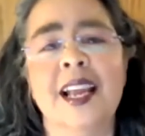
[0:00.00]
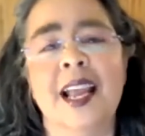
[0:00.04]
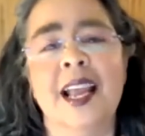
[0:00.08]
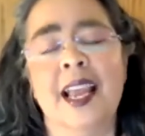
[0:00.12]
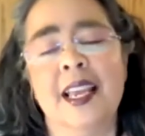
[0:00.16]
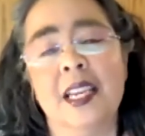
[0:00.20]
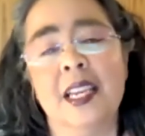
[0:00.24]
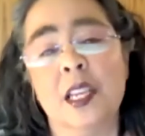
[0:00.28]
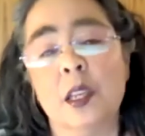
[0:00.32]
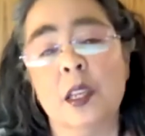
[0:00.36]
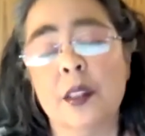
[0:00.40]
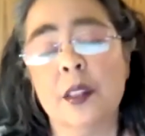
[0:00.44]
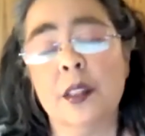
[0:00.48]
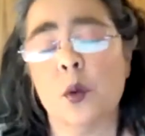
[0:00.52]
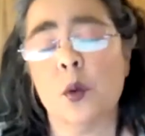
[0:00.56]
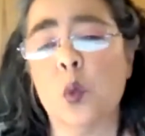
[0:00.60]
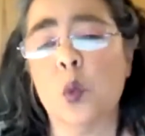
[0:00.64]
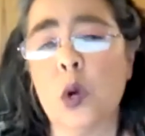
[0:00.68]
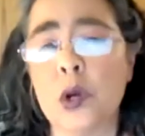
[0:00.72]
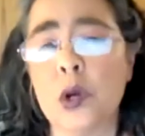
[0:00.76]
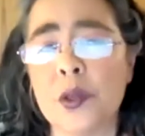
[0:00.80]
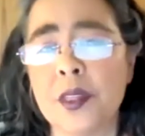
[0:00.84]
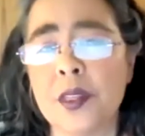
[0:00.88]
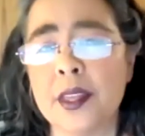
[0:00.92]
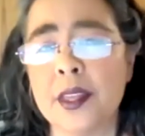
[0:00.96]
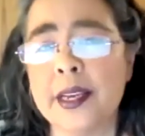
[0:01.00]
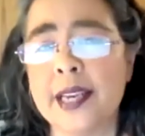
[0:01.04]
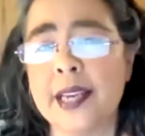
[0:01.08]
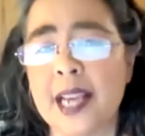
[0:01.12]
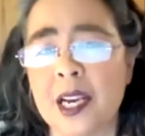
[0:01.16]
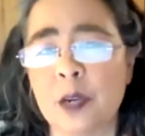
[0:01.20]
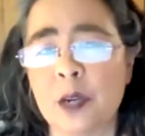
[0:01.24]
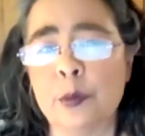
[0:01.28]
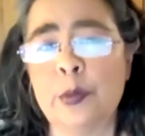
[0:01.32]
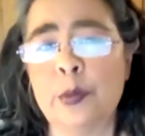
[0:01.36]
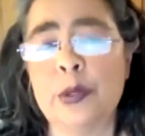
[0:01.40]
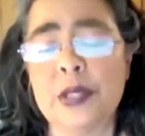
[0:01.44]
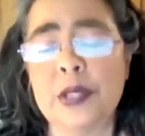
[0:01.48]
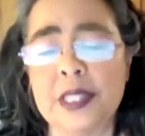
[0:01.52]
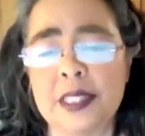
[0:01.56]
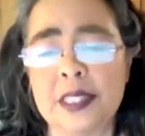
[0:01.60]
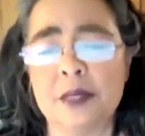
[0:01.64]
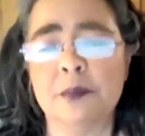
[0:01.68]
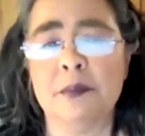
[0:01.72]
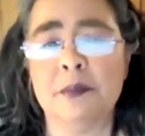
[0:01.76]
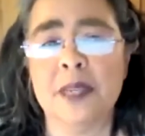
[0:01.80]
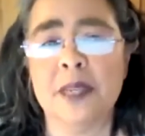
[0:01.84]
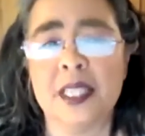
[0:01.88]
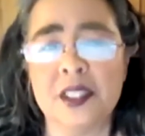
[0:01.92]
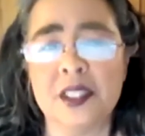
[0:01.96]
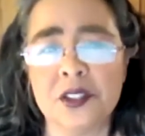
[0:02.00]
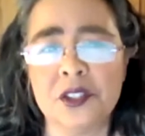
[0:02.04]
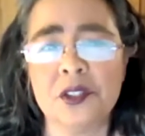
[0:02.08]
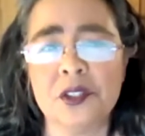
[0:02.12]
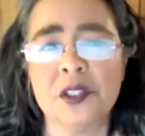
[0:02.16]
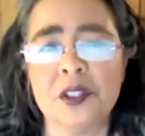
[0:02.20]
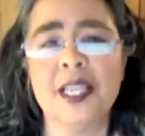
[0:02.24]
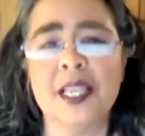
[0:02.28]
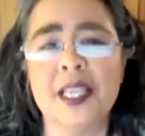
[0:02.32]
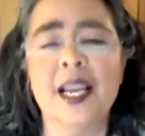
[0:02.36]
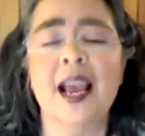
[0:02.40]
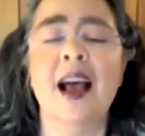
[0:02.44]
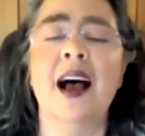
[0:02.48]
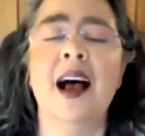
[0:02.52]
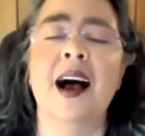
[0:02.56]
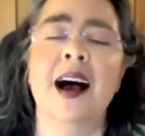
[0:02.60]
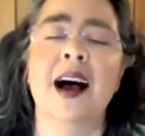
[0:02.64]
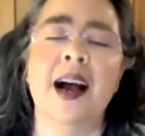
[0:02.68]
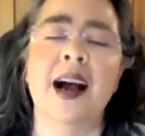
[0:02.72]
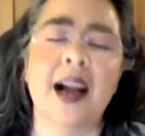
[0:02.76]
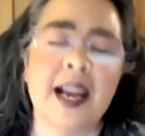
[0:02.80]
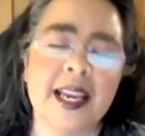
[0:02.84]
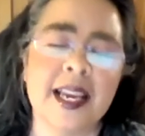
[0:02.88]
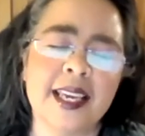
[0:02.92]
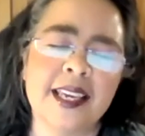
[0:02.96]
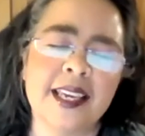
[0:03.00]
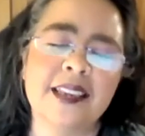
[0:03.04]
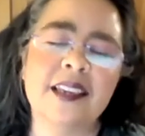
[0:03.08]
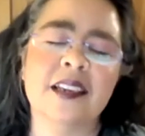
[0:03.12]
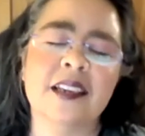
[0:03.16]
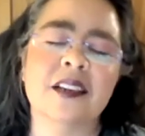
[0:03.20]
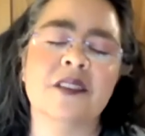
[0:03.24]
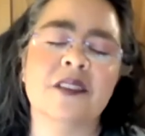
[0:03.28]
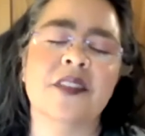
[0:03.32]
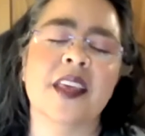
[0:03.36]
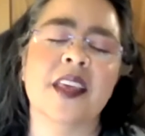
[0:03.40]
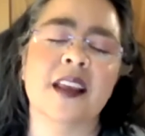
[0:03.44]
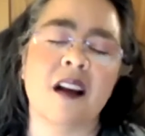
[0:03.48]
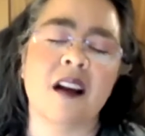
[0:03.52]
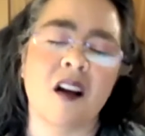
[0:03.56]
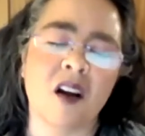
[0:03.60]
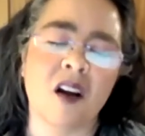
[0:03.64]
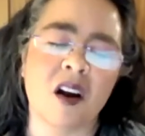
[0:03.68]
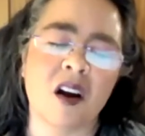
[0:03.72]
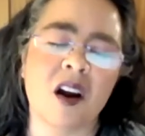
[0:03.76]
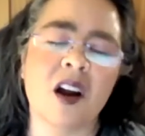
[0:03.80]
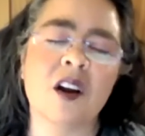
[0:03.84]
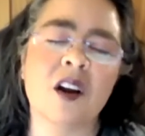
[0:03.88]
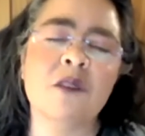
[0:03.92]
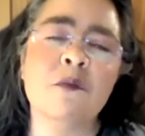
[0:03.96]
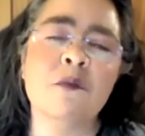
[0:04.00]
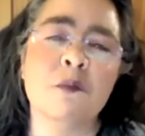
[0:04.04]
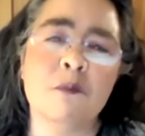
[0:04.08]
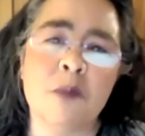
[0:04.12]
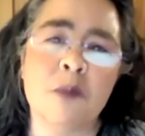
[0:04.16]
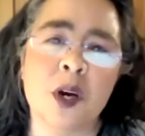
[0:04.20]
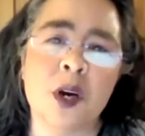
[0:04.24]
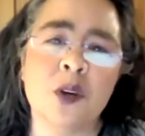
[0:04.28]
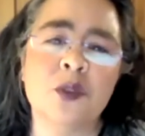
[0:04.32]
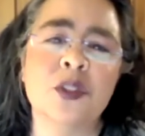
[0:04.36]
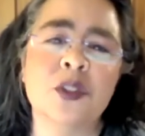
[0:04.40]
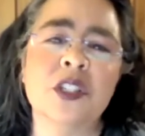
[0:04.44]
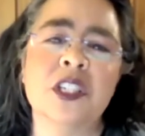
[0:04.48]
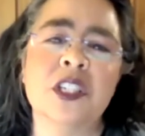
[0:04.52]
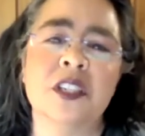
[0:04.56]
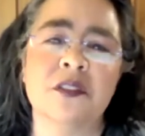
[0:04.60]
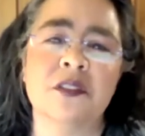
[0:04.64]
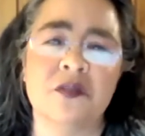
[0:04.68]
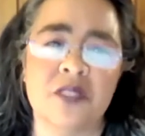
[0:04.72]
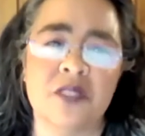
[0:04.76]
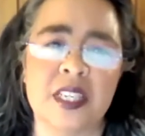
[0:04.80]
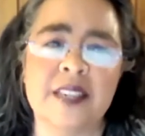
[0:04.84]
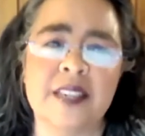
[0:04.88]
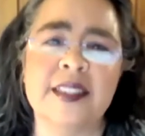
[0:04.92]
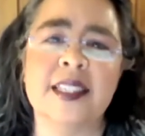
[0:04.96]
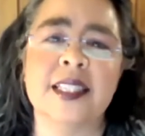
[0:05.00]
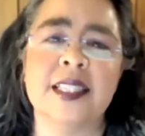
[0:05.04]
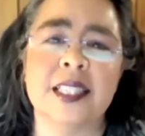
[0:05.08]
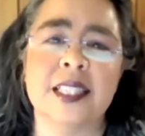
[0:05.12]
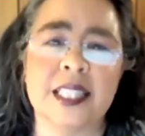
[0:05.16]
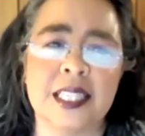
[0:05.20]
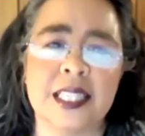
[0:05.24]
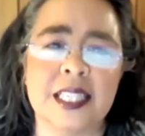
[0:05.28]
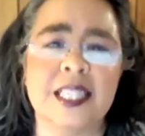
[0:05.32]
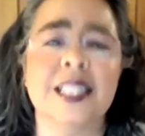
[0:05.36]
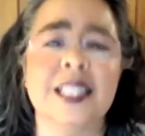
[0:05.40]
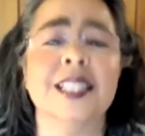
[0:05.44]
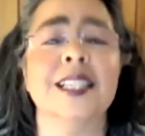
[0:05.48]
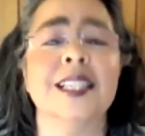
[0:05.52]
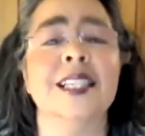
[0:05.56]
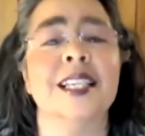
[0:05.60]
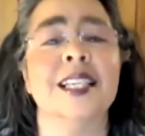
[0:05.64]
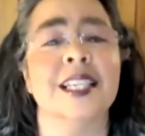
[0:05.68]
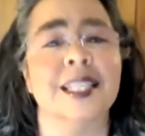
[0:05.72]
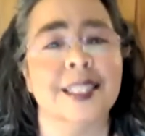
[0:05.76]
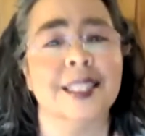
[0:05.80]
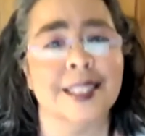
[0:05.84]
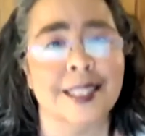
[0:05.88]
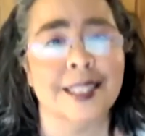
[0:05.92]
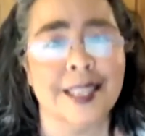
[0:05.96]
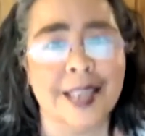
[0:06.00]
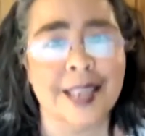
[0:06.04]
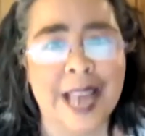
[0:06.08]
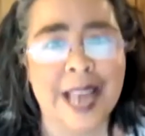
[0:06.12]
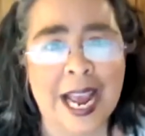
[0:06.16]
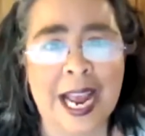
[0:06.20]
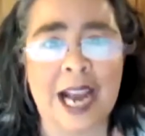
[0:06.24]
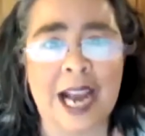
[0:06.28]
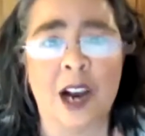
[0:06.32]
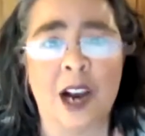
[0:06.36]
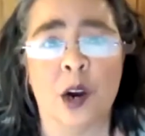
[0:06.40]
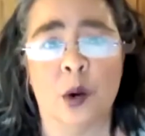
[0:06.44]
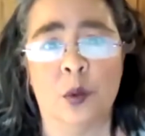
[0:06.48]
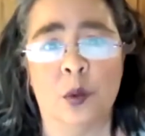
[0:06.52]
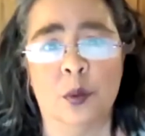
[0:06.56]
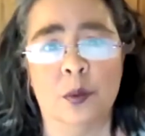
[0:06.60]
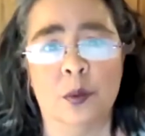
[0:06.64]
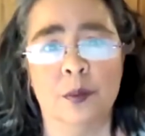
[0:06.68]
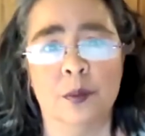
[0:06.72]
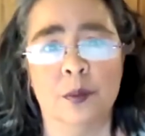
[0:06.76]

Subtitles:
And in the Worthy Now prison ministry, I hear that our most convenient season is now.